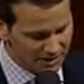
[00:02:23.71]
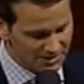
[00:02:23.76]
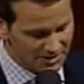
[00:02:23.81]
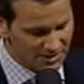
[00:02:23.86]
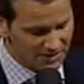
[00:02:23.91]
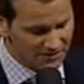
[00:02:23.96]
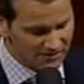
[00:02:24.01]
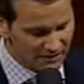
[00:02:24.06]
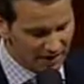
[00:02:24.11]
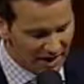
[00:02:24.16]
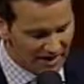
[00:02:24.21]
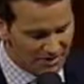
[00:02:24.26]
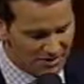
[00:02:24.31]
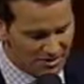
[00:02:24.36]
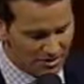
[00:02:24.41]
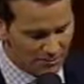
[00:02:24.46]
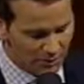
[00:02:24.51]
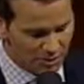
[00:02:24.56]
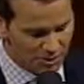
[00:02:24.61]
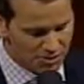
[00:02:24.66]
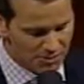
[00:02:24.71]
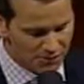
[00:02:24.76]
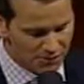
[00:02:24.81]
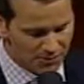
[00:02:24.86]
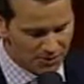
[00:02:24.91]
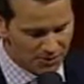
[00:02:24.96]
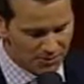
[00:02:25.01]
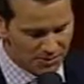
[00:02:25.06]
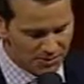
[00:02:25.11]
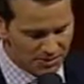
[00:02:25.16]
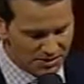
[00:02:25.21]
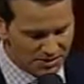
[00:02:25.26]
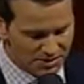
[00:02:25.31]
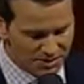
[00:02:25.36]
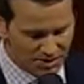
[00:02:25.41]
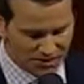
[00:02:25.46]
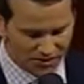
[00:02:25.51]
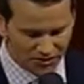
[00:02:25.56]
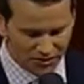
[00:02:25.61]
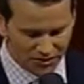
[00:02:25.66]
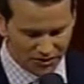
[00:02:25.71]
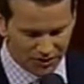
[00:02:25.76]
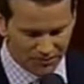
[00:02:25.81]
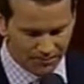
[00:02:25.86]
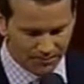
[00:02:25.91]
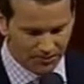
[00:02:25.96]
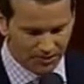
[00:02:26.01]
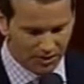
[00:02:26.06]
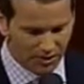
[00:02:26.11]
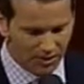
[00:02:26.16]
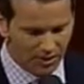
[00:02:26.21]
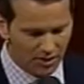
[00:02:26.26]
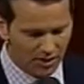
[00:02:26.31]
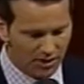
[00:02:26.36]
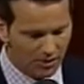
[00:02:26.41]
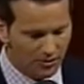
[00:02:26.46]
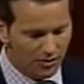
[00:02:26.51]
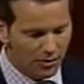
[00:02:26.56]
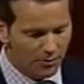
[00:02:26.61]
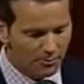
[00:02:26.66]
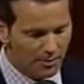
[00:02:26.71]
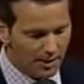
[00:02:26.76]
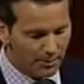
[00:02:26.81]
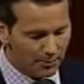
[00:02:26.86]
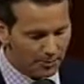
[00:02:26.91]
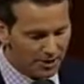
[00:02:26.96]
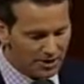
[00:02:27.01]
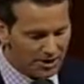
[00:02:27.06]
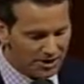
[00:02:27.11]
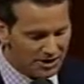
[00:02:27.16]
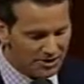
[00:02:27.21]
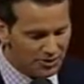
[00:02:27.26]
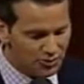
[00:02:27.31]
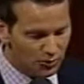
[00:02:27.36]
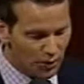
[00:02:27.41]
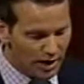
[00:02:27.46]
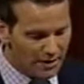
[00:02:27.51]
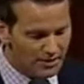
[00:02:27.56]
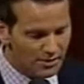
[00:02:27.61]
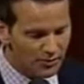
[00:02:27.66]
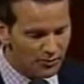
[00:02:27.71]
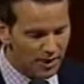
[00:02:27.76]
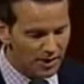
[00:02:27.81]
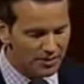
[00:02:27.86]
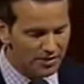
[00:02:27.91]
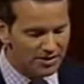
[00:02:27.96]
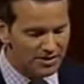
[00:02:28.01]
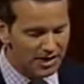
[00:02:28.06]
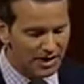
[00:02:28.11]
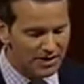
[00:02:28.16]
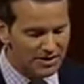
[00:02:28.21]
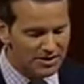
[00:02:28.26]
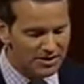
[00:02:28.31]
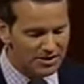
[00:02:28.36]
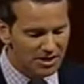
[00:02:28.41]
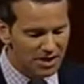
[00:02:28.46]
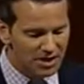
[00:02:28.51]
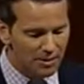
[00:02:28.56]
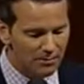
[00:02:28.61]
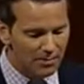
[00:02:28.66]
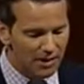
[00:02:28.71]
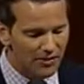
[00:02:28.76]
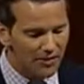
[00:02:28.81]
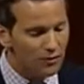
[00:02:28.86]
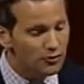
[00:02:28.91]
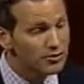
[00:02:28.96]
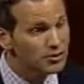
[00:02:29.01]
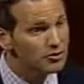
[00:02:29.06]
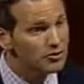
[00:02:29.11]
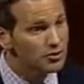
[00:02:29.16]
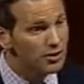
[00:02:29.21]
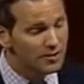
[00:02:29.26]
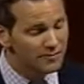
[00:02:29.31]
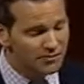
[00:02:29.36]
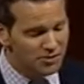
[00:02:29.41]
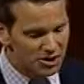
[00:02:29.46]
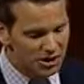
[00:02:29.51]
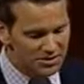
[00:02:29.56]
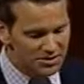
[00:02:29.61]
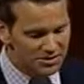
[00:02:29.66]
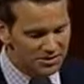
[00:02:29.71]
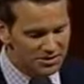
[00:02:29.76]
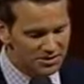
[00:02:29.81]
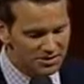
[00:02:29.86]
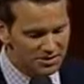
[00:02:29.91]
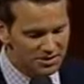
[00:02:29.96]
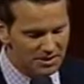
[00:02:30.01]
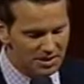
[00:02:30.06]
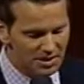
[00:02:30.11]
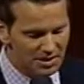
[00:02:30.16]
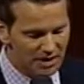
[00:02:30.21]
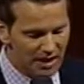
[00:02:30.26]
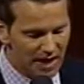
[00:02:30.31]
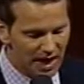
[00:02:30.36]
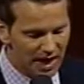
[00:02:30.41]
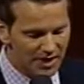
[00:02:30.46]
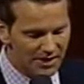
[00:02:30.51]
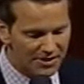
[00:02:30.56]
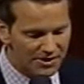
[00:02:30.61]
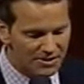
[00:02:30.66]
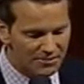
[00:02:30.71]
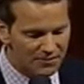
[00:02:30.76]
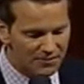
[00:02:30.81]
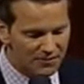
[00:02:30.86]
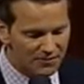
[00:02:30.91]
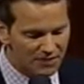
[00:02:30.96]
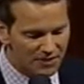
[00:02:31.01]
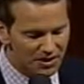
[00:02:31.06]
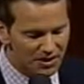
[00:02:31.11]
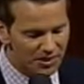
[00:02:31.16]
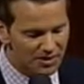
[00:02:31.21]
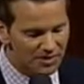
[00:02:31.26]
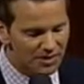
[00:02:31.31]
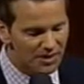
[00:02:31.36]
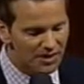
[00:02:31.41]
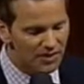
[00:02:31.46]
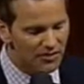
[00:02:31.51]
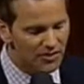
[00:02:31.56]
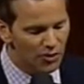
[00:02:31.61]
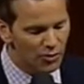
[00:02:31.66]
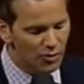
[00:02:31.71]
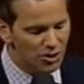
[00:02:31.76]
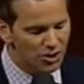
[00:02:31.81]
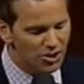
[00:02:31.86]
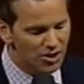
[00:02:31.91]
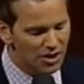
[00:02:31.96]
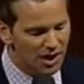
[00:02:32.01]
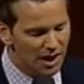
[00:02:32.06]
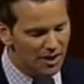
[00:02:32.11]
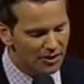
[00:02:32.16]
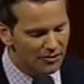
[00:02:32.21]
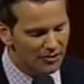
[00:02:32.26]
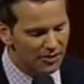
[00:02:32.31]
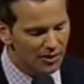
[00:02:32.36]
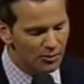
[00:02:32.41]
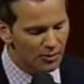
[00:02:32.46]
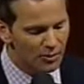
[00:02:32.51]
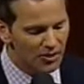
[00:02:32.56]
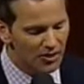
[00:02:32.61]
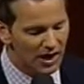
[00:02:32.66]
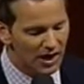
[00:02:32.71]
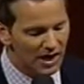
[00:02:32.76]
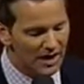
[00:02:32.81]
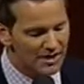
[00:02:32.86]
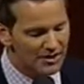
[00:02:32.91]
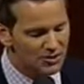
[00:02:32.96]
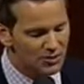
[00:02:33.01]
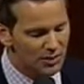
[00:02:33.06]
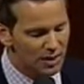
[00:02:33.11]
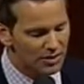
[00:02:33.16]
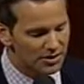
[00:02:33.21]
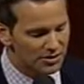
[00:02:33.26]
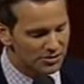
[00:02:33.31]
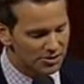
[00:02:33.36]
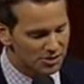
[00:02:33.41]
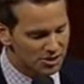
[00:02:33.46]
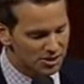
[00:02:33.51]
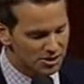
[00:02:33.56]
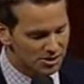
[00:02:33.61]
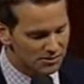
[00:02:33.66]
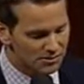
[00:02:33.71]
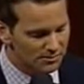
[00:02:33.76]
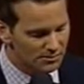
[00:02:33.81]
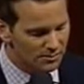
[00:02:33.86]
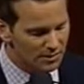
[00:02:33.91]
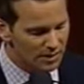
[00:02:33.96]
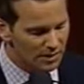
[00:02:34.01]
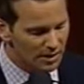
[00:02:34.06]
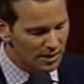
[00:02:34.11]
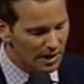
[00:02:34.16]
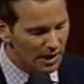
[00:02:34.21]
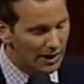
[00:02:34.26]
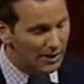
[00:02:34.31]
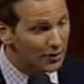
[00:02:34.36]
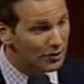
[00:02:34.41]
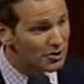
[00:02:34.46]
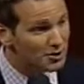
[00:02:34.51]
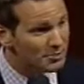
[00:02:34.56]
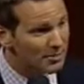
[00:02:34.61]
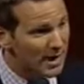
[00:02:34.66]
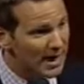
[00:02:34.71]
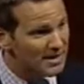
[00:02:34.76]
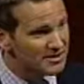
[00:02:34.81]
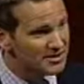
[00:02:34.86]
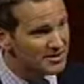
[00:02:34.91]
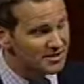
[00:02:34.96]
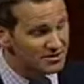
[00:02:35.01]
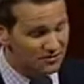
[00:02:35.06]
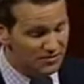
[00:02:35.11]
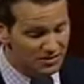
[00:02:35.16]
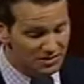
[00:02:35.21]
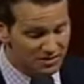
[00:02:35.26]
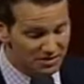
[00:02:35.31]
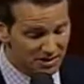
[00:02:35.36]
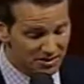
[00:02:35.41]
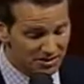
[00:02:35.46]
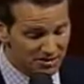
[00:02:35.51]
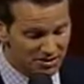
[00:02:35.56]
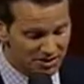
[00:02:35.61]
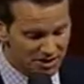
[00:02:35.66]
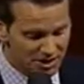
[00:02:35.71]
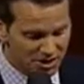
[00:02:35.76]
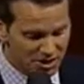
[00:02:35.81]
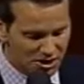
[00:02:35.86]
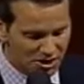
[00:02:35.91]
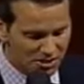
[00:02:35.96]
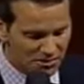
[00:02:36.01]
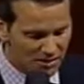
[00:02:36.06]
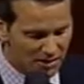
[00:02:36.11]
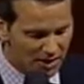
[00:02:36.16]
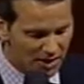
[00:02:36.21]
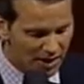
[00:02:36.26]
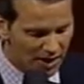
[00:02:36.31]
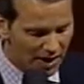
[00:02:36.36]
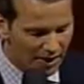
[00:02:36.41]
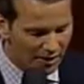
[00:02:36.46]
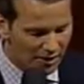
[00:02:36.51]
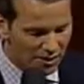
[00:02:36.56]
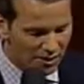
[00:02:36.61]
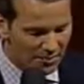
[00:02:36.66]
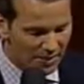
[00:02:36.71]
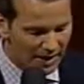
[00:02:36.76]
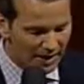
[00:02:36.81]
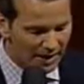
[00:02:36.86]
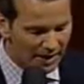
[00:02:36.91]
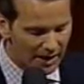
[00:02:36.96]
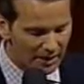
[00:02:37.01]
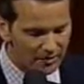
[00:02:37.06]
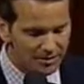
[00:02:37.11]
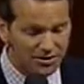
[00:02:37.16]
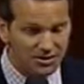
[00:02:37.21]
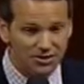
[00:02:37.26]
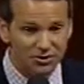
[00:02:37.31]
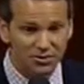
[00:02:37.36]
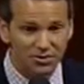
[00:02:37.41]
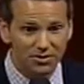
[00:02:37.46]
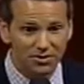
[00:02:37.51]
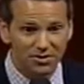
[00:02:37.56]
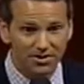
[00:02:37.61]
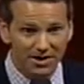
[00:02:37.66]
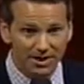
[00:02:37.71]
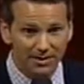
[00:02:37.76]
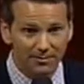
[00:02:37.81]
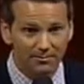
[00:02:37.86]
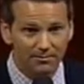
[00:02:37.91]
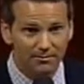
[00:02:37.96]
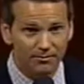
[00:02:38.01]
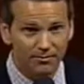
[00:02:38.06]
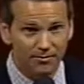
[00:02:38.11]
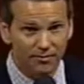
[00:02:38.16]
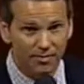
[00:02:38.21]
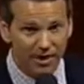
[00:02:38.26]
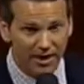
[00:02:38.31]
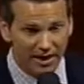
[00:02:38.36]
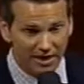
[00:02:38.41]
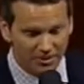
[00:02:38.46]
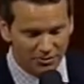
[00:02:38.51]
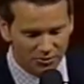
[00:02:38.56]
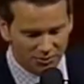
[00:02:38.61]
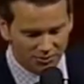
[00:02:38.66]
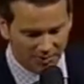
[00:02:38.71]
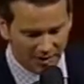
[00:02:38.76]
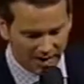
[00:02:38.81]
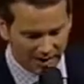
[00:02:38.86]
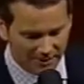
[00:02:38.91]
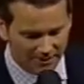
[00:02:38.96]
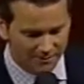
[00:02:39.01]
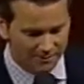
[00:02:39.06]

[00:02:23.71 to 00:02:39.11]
advanced the March of Freedom in this country. Their memory is rightly recognized by those who love justice, and it is befitting that we should honor them with the highest recognition. I urge passage of this legislation and urge my colleagues to do the same. And I yield back.